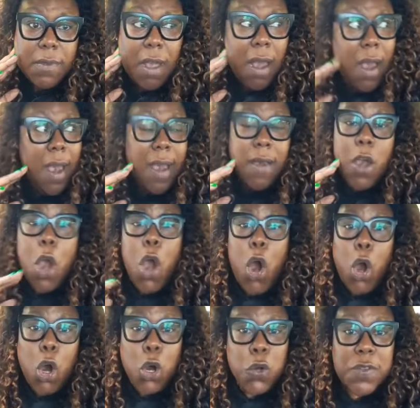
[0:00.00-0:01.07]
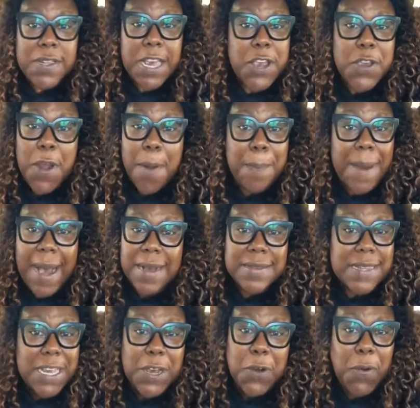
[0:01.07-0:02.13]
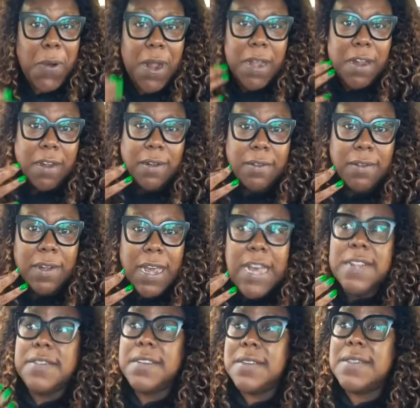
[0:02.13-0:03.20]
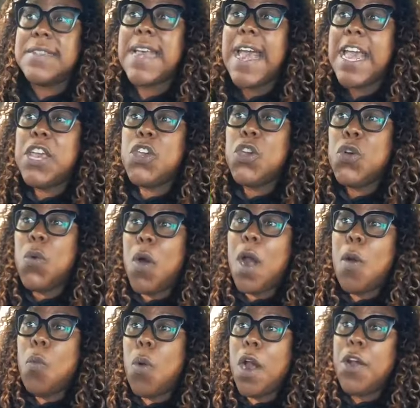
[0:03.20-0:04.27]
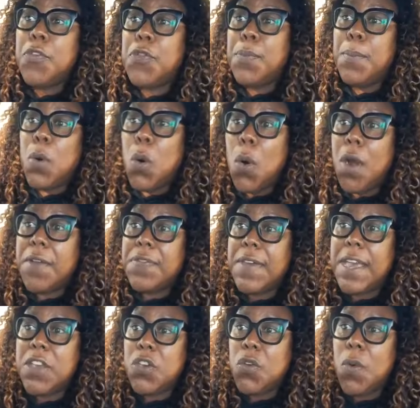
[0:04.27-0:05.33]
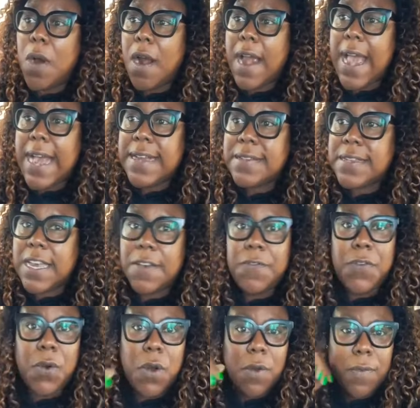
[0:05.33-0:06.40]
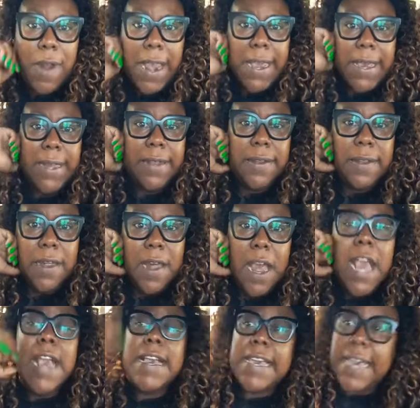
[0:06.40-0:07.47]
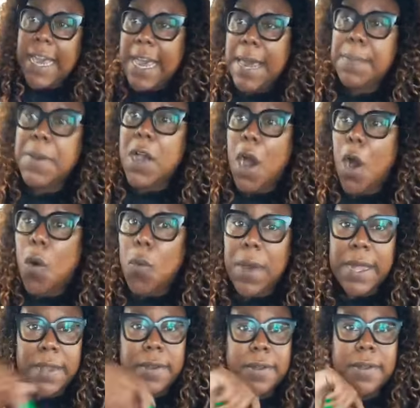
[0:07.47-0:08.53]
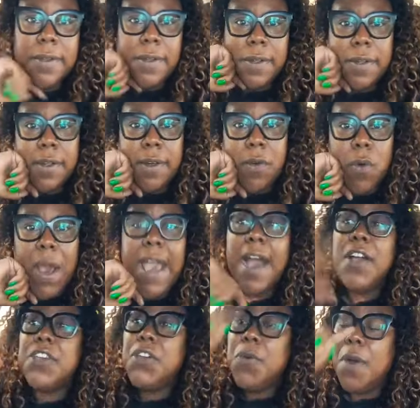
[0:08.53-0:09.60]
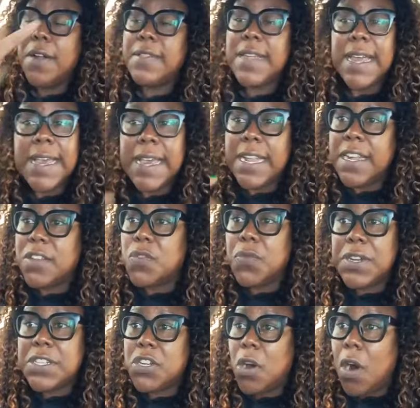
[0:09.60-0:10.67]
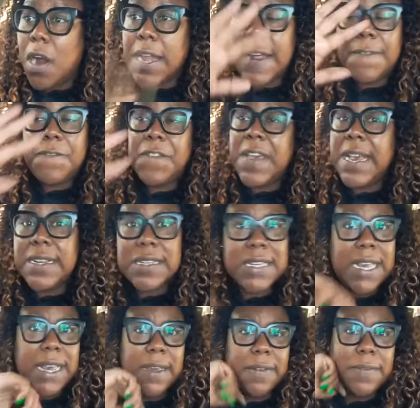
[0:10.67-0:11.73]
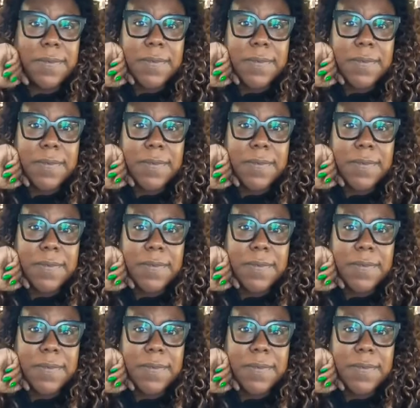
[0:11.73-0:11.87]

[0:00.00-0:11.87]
Huh? Who's in your boxing corner to say you are worth more than you are asking for, Reagan? Keep going. How you are thinking is retarded. Fix it.